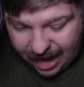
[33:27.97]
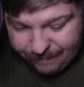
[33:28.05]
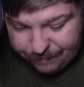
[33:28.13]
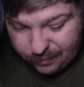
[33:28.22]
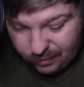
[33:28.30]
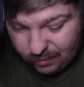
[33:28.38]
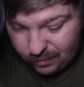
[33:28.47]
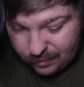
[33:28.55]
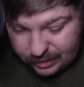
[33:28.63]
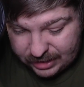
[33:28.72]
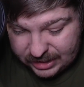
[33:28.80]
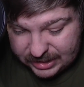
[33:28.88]

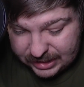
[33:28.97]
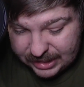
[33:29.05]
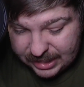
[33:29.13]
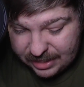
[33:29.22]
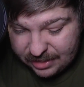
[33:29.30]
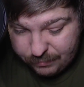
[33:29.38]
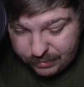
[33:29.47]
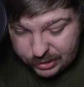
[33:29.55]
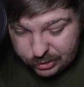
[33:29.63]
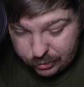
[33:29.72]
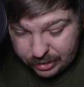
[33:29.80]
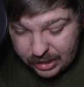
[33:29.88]
after Kentucky,
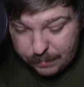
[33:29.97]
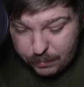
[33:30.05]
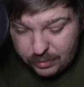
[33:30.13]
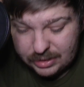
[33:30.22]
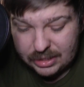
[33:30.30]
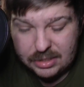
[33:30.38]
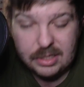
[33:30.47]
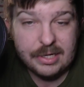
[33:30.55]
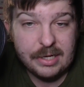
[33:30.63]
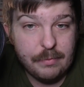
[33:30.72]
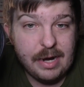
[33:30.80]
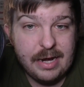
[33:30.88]
which you're keeping with
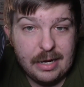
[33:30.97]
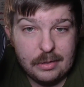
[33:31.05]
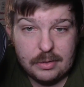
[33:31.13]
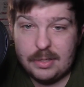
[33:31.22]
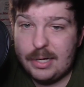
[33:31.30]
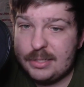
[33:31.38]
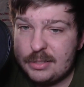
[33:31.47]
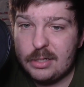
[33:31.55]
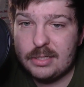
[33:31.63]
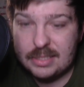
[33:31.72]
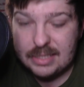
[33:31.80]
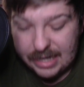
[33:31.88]
Kentucky right now, so that's a
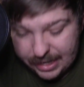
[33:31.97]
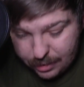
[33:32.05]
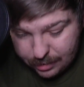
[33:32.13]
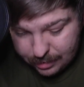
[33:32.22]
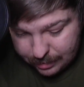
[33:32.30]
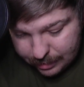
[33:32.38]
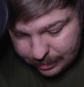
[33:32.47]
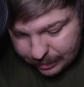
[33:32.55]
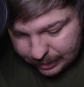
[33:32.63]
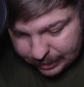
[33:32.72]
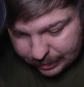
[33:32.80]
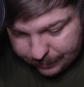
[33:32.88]
good sign.
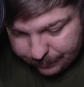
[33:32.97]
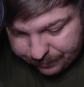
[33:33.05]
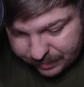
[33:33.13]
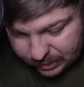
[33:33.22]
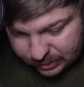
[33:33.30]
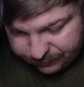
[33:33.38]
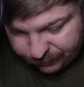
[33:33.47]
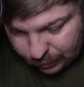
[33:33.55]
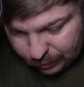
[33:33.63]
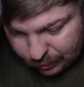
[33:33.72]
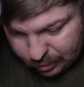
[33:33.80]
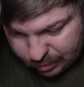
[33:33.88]
Um, thus
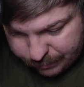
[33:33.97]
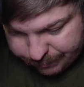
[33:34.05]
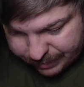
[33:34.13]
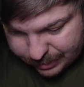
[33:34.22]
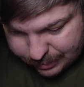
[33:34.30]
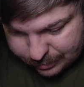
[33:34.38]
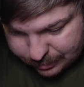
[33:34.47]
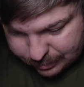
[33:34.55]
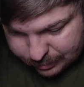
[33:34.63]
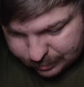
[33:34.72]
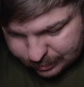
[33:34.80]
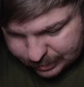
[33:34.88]
far, by the
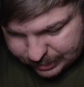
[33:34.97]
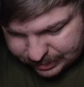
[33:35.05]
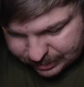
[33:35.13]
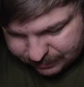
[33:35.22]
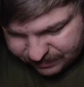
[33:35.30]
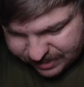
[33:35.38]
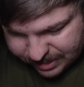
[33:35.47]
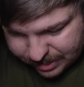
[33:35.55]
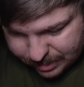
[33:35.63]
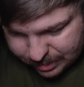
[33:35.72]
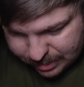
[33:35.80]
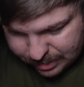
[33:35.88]
looks of
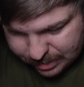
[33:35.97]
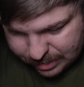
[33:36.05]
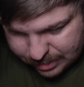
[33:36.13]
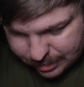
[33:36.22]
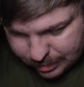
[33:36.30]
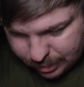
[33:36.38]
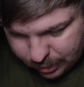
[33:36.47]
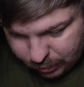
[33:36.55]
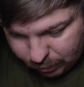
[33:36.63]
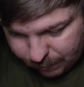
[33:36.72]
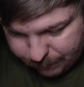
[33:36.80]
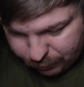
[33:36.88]
it,
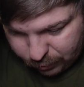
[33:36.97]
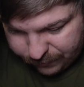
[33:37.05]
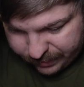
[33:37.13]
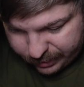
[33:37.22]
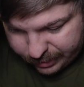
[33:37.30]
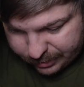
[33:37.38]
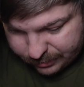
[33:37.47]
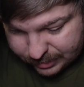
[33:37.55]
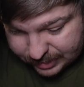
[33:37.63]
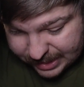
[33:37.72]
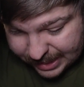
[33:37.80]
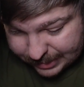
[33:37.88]
you're improving on
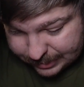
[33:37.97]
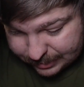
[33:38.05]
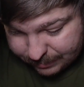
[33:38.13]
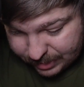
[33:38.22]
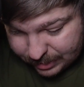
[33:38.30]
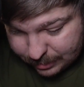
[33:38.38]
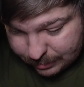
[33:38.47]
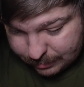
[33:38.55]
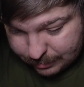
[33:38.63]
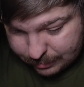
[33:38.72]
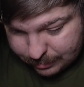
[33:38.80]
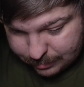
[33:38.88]
those stats. I mean,
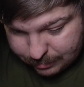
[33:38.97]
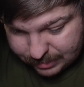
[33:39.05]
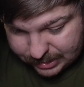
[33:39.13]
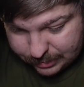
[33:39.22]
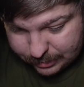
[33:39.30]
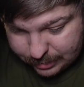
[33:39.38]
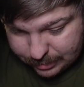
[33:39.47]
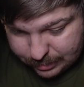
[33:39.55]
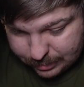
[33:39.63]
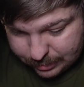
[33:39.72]
well,